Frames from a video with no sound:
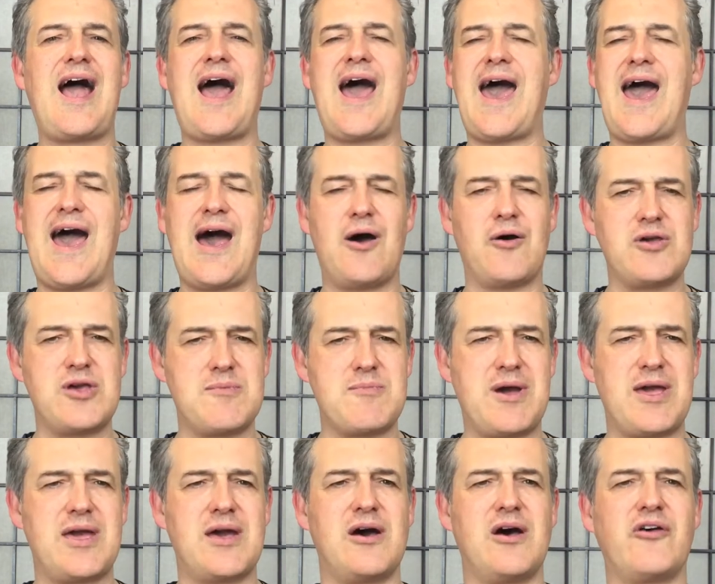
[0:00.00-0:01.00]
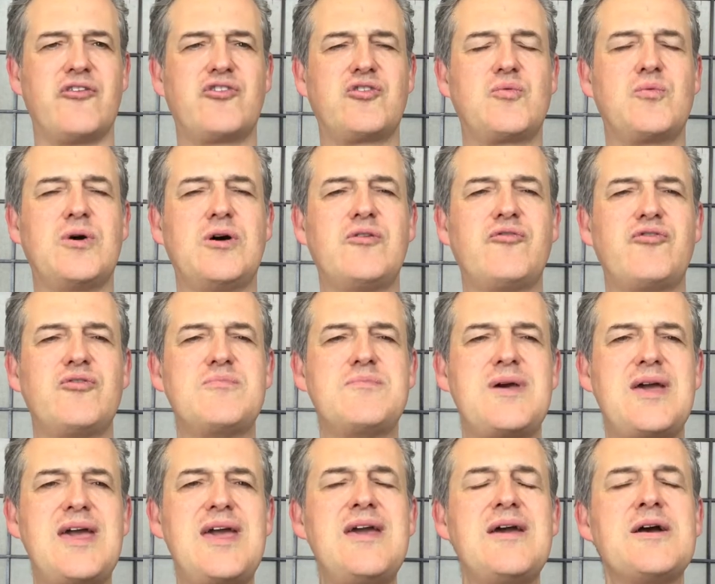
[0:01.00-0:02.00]
How, you may ask? Well, for
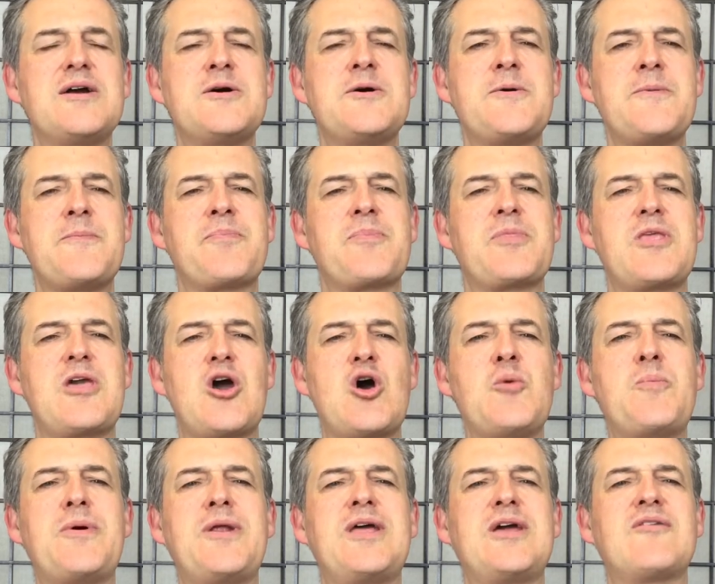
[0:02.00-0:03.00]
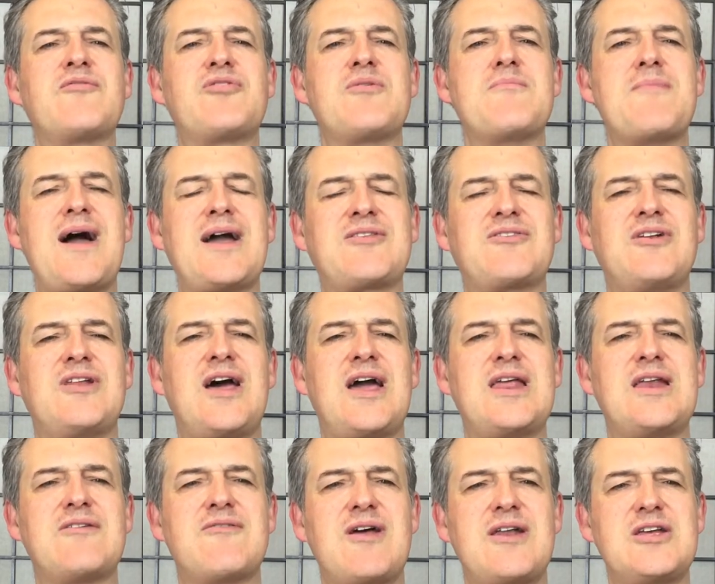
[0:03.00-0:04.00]
me, the opening of the
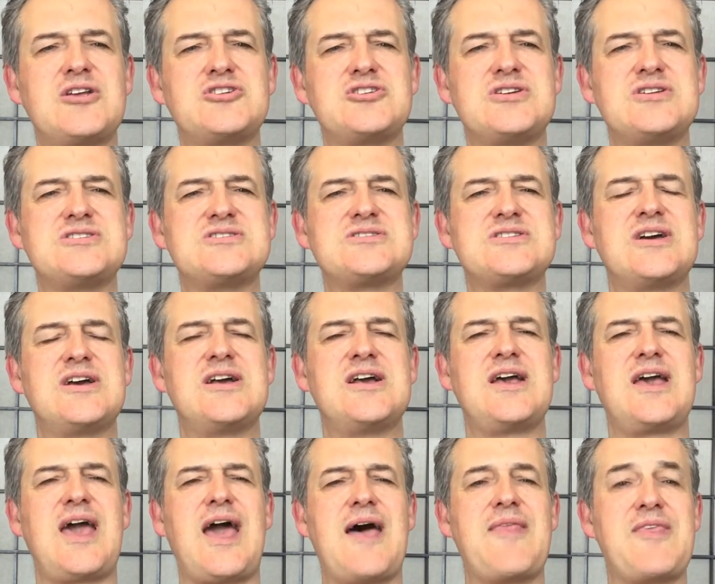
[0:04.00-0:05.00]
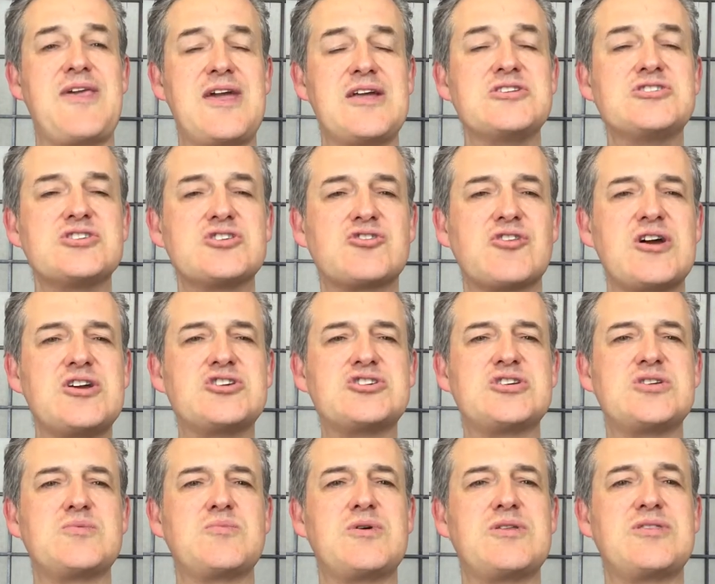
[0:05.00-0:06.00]
Magdalena energies and the
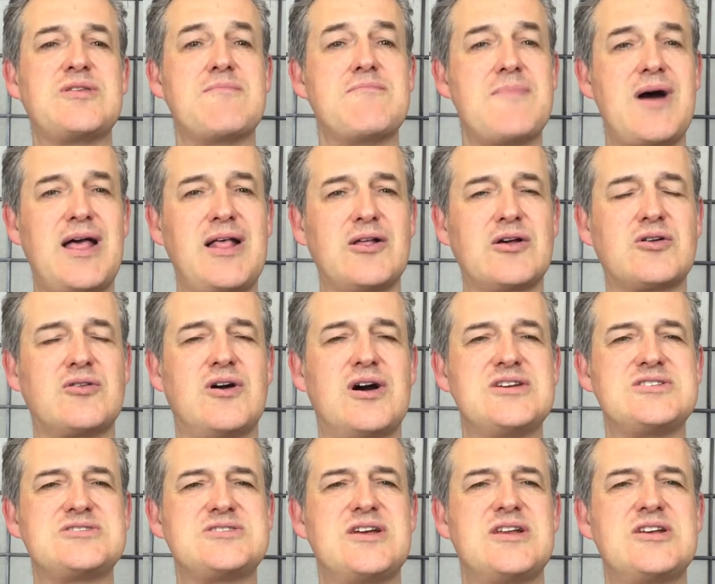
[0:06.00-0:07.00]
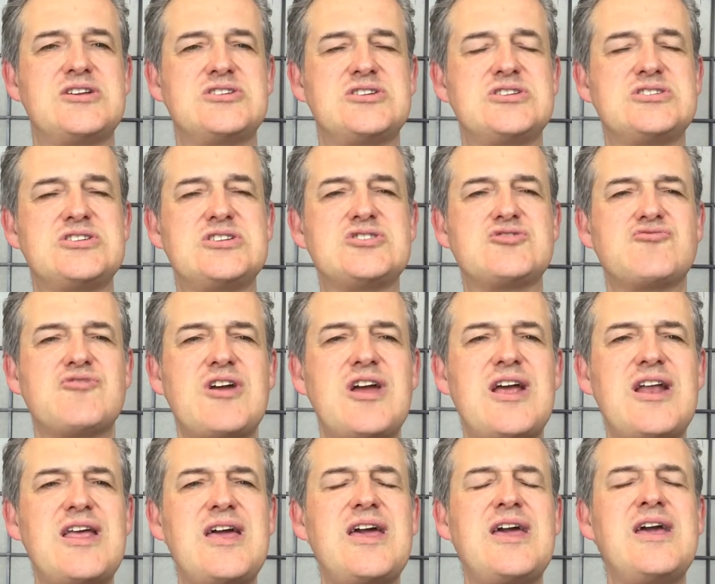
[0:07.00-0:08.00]
integration with the male Christ energies is
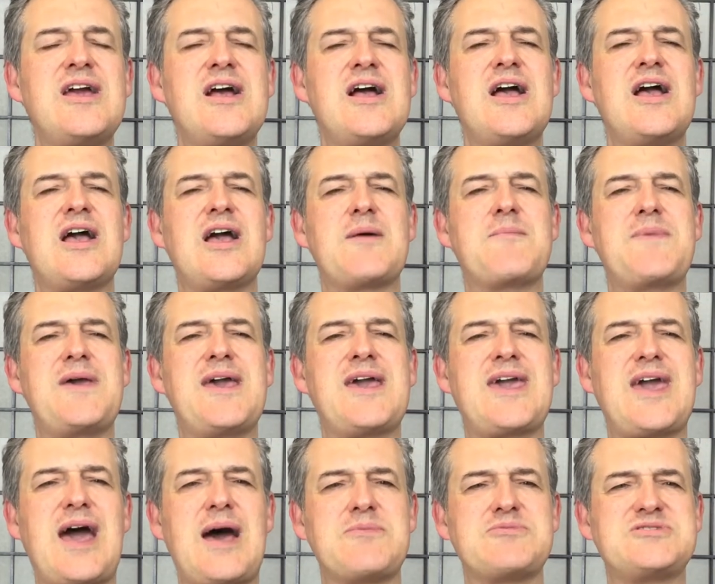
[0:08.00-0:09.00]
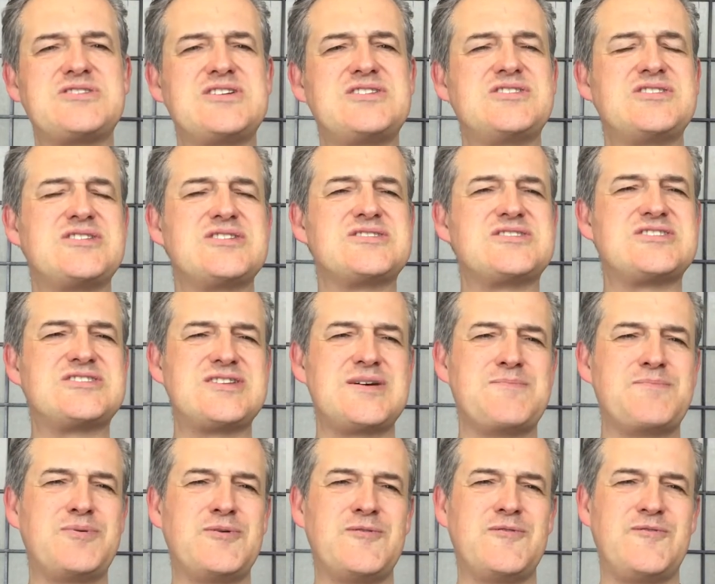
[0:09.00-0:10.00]
really can be encapsulated in a
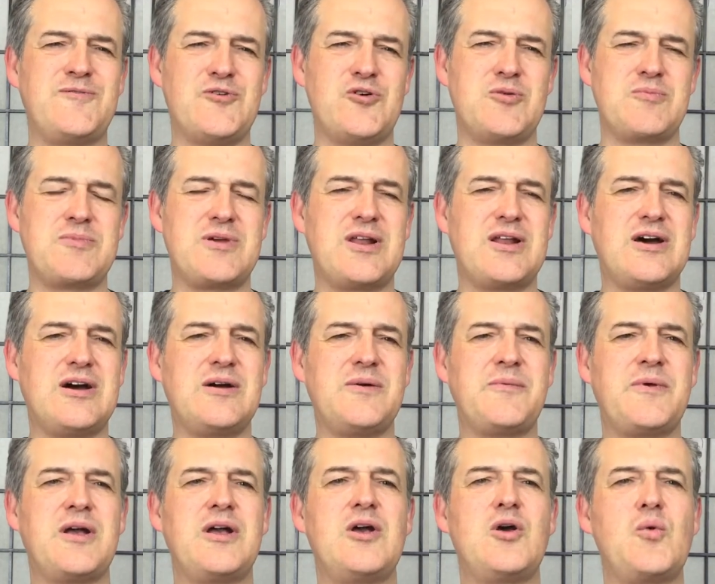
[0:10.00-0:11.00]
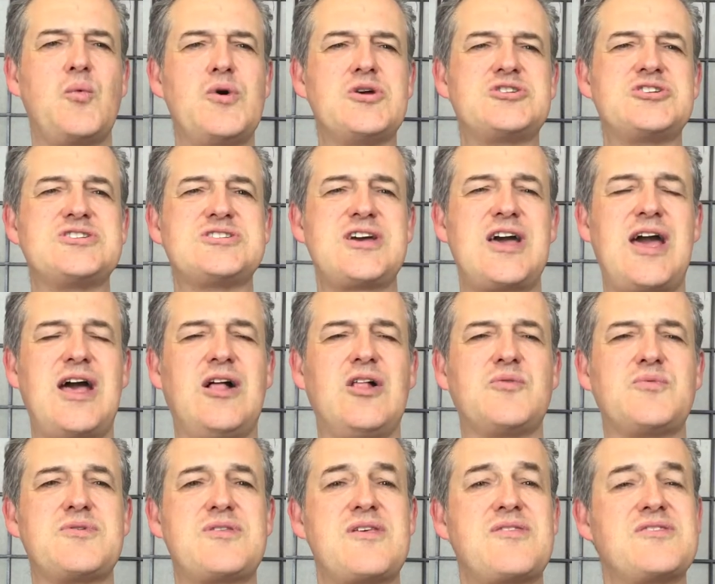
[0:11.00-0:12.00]
simple formula, which is
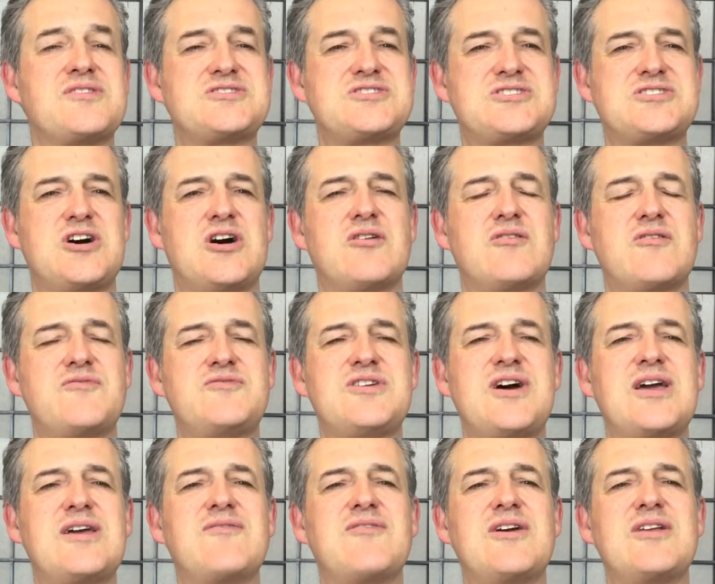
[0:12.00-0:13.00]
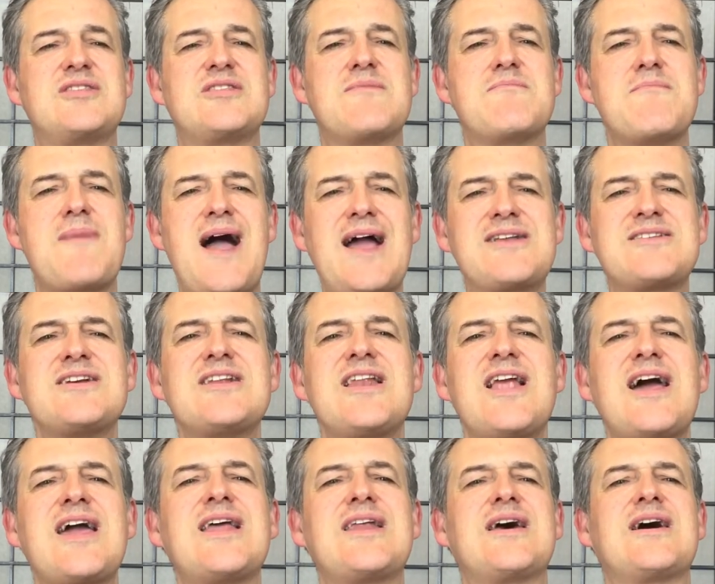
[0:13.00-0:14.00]
held within the Star of David. The
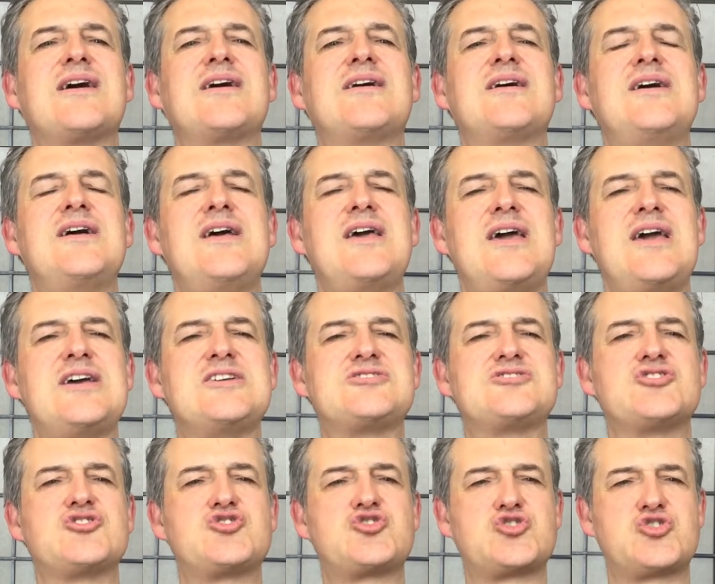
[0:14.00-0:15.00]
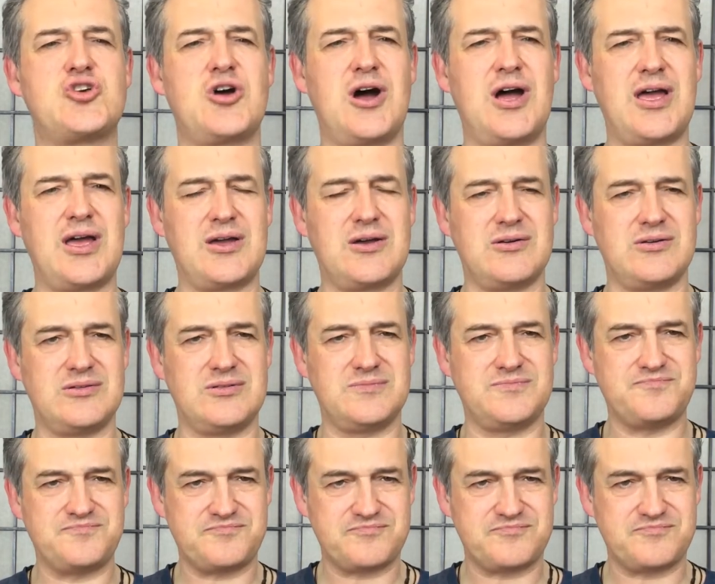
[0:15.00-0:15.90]
Magdalena is the triangle